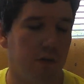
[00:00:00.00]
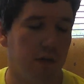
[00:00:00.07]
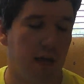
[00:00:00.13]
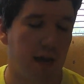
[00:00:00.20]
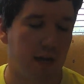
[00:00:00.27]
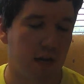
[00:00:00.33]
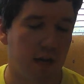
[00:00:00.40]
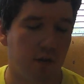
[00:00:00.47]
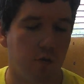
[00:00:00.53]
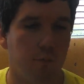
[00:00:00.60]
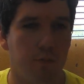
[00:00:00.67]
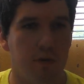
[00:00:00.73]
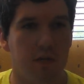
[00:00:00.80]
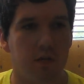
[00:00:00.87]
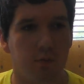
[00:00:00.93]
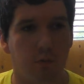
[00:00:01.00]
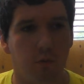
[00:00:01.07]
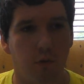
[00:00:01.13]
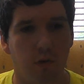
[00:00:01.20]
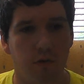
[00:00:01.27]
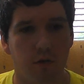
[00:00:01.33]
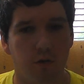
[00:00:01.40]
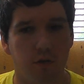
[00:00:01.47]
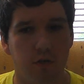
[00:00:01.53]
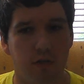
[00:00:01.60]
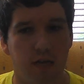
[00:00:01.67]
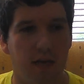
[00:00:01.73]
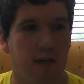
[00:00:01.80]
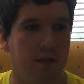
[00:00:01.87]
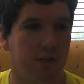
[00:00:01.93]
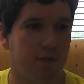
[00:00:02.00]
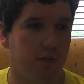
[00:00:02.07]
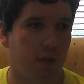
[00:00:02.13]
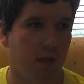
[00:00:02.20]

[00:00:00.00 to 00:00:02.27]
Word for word: Gladiator, Beast were one of the good decks.